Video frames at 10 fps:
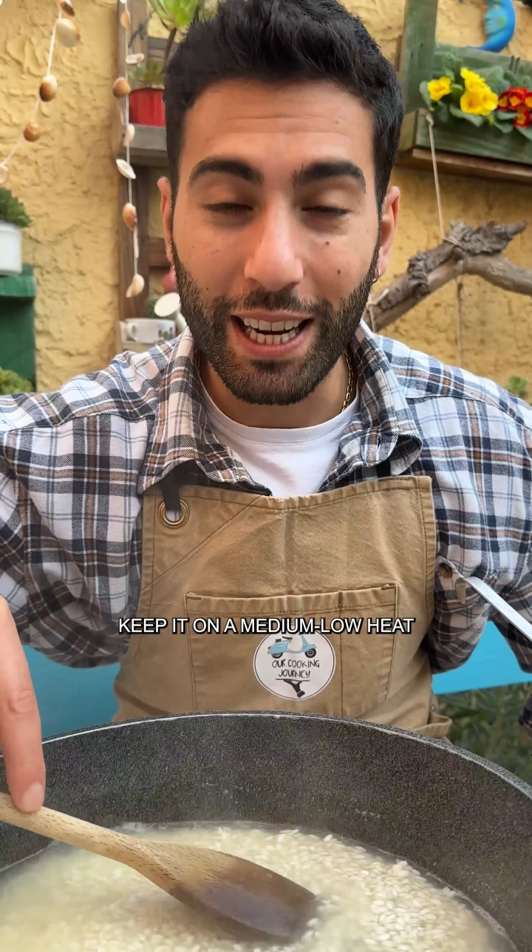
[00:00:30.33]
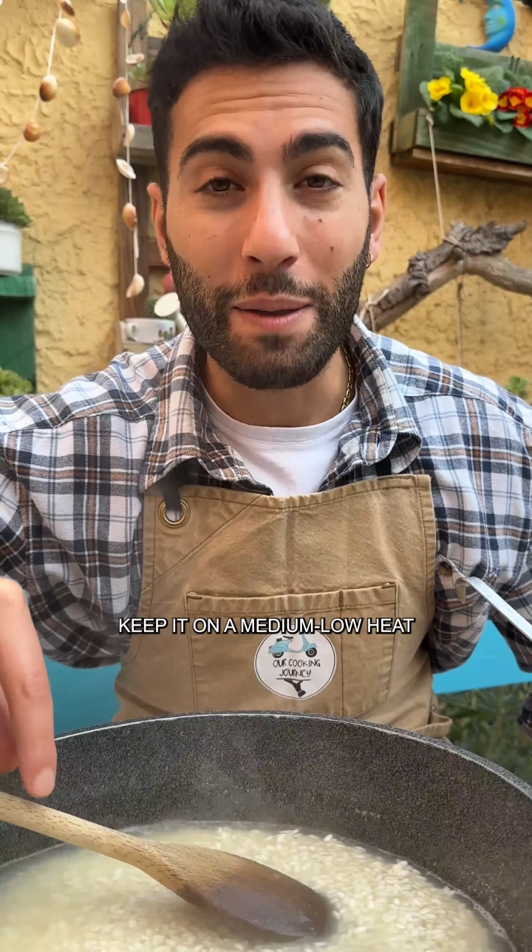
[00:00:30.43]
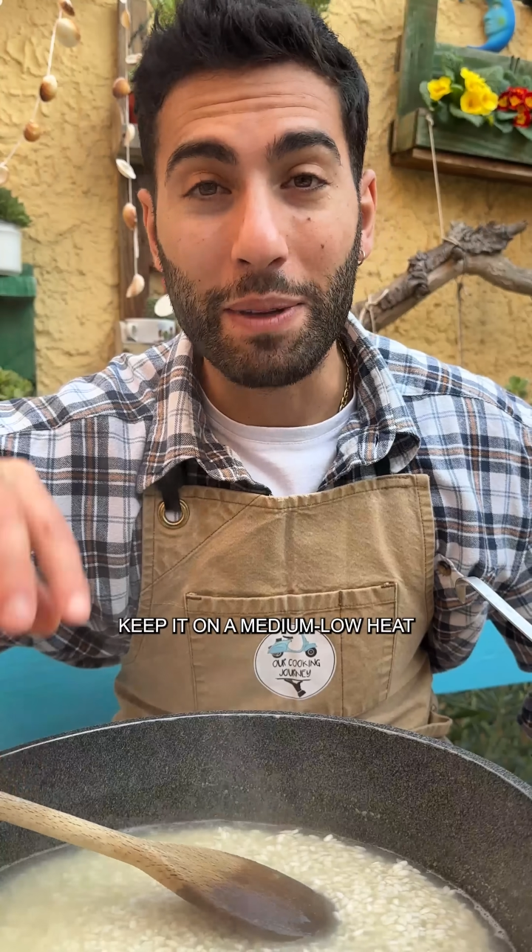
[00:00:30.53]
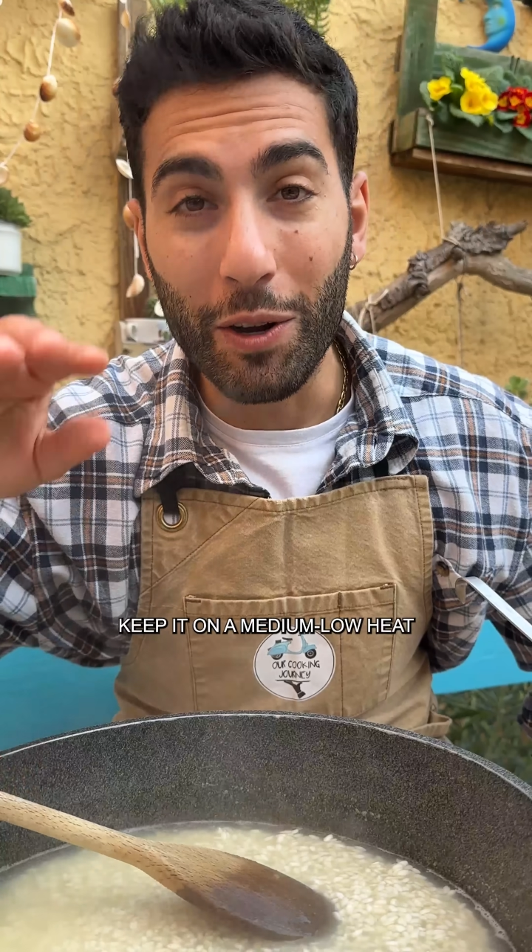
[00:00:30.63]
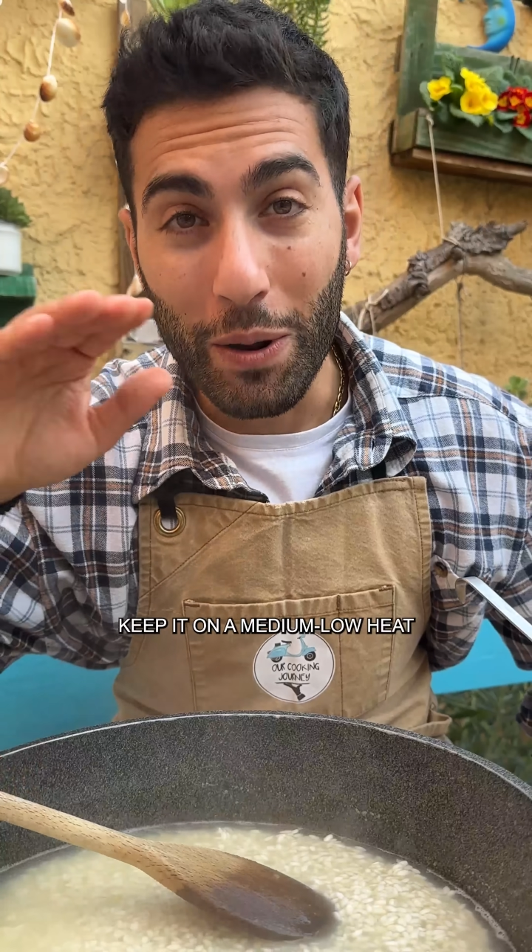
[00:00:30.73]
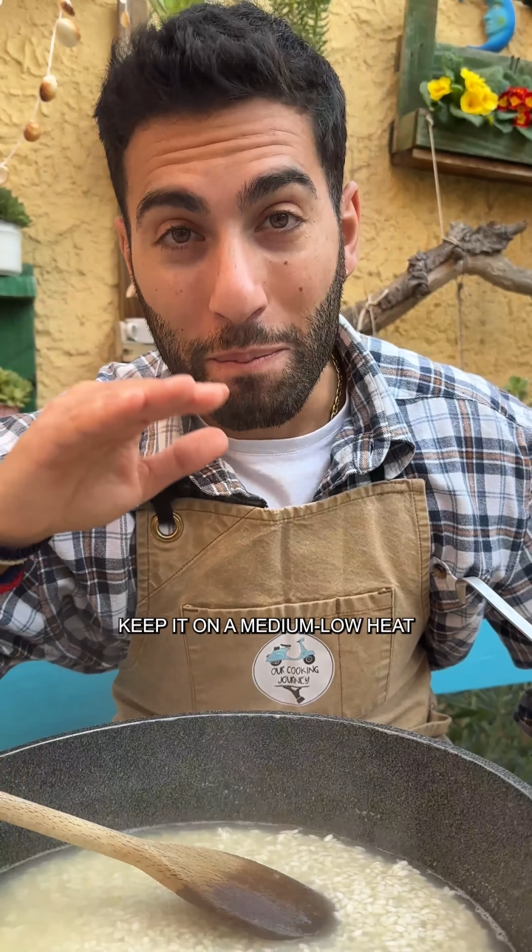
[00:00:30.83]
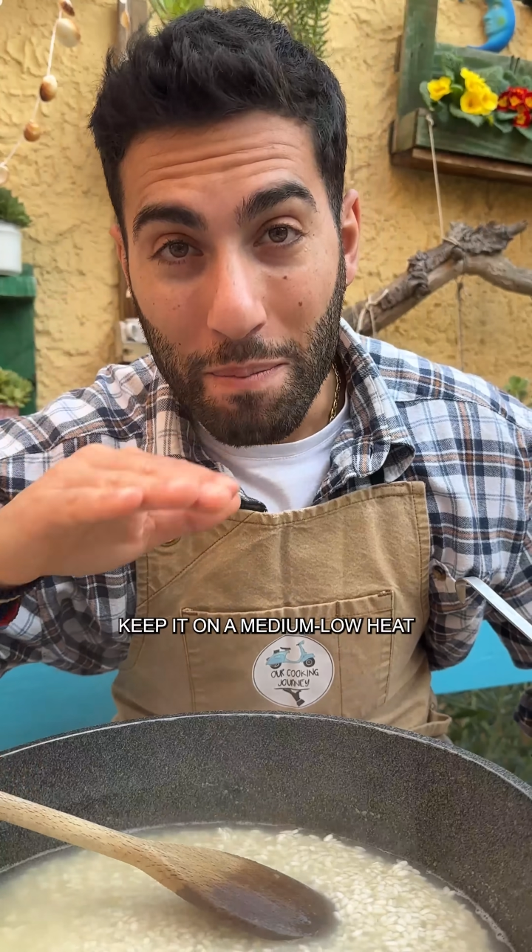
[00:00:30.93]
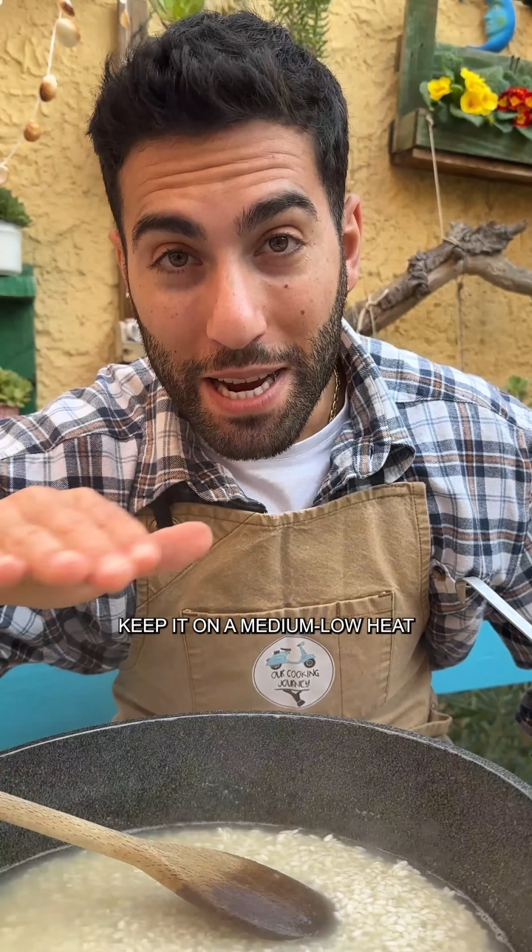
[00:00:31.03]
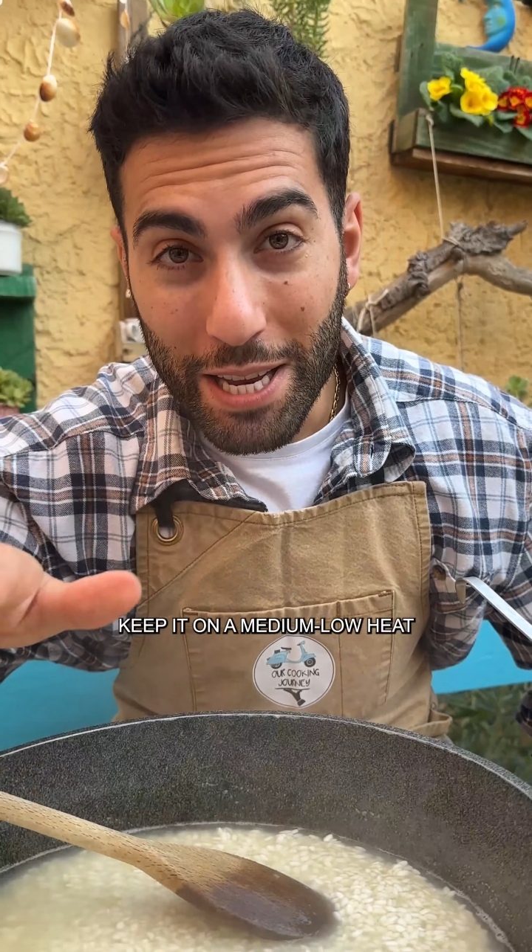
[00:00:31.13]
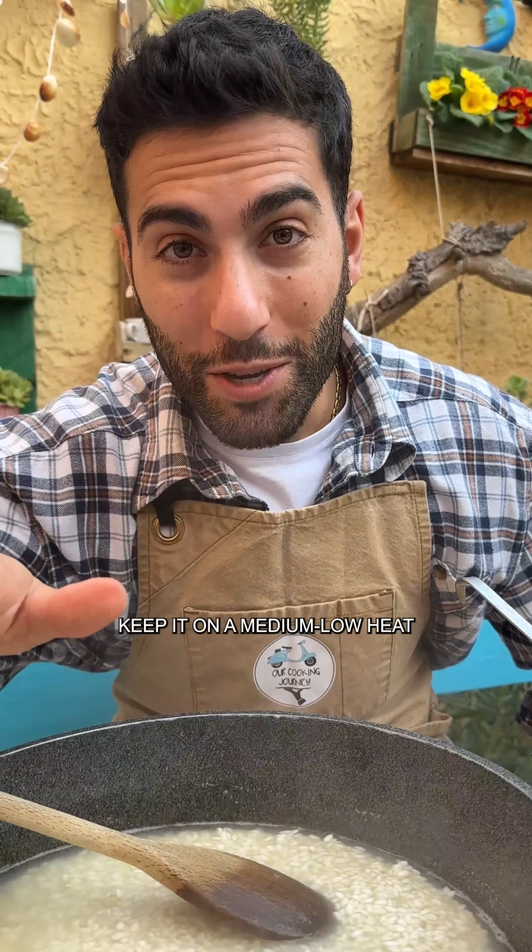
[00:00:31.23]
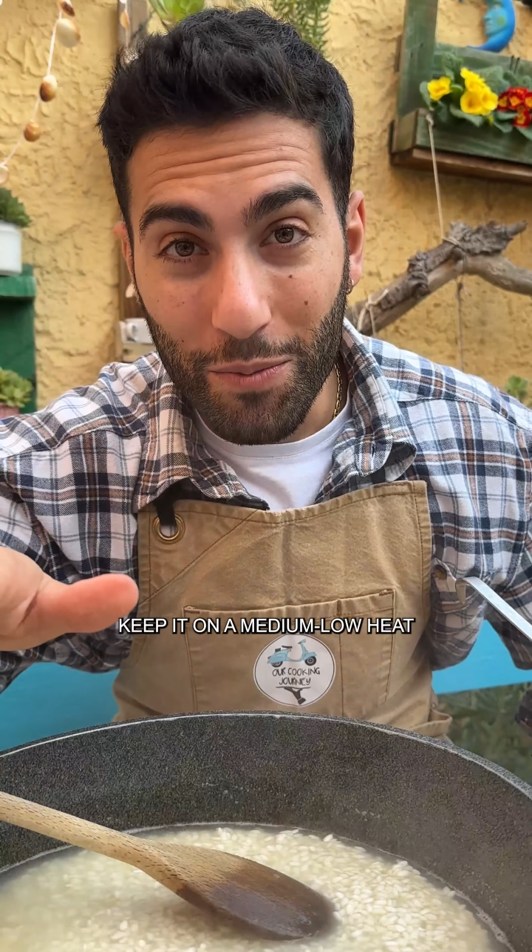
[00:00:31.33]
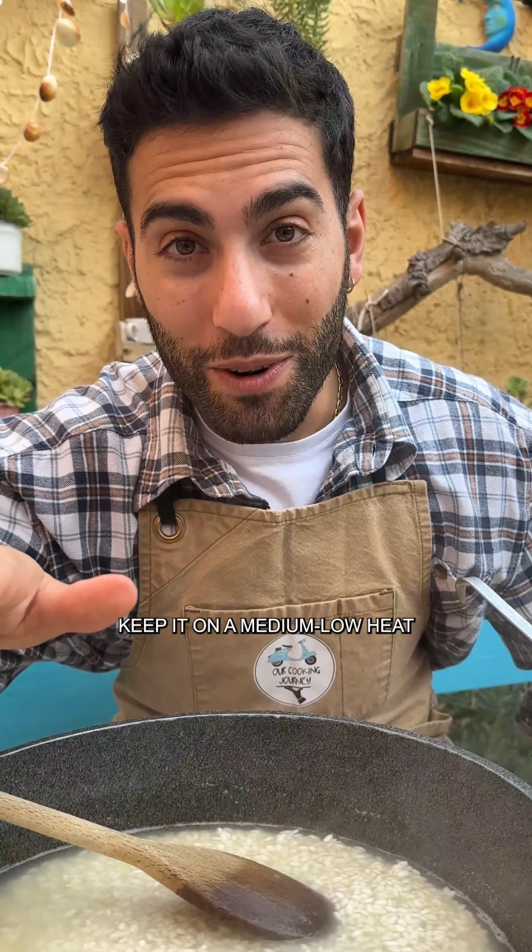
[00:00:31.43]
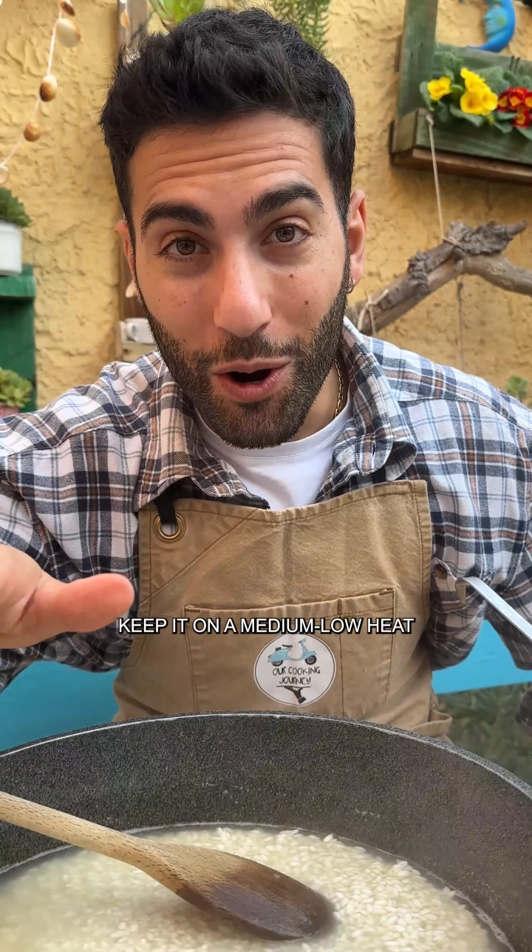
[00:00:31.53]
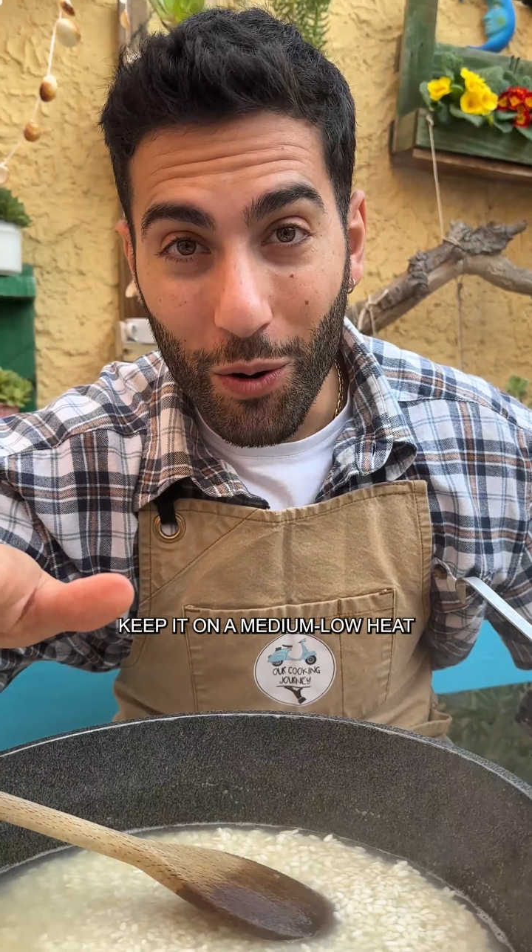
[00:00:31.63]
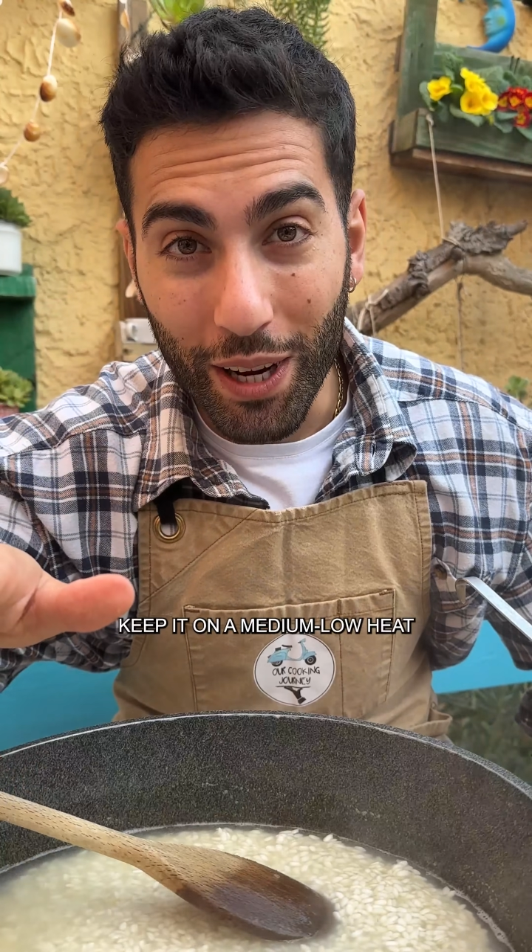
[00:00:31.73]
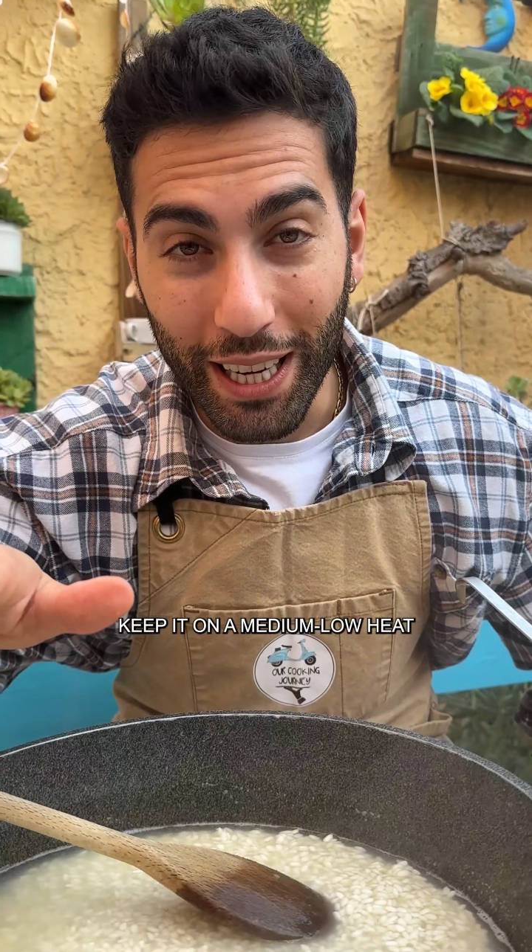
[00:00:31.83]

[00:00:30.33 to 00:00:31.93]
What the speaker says: Keep it on a medium-low